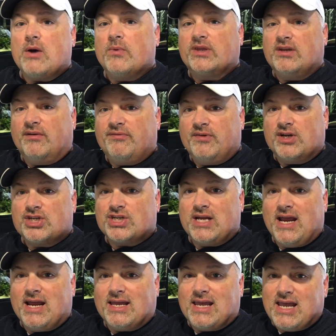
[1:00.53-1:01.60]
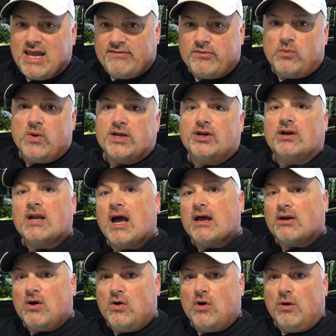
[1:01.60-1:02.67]
with your fish tank even when you're not
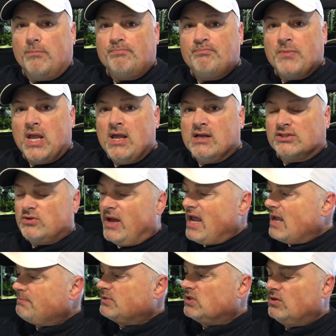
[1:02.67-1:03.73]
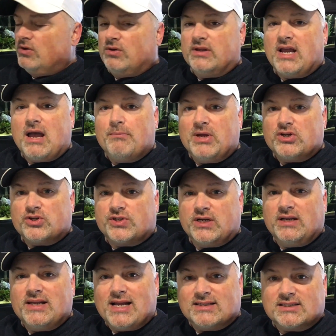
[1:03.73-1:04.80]
home. So absolutely I'm interested
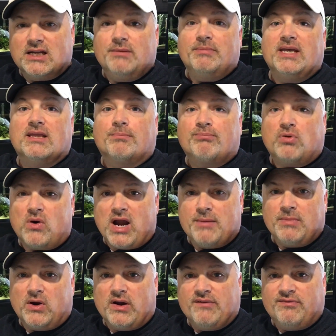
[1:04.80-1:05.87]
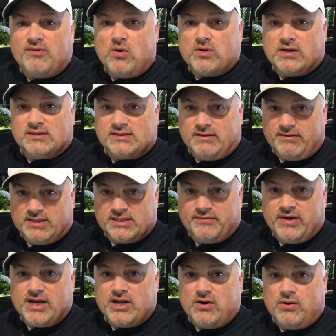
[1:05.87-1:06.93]
and that's gonna be the primary focus of this
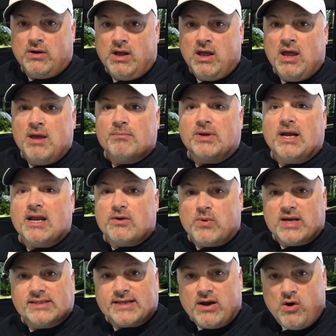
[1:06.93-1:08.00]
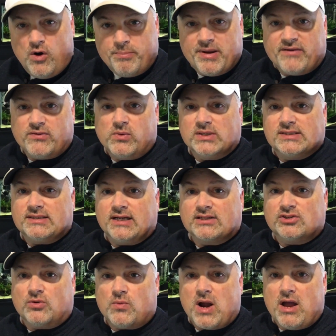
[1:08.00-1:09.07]
video. But anyways, I hope everyone sticks
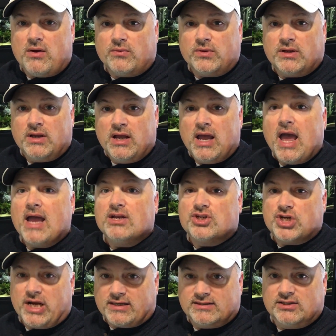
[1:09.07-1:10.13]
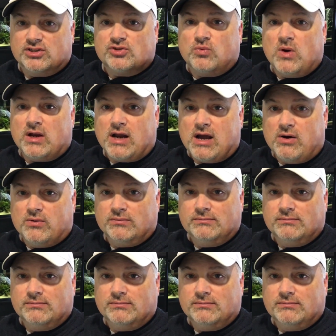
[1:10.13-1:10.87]
around and checks this one out.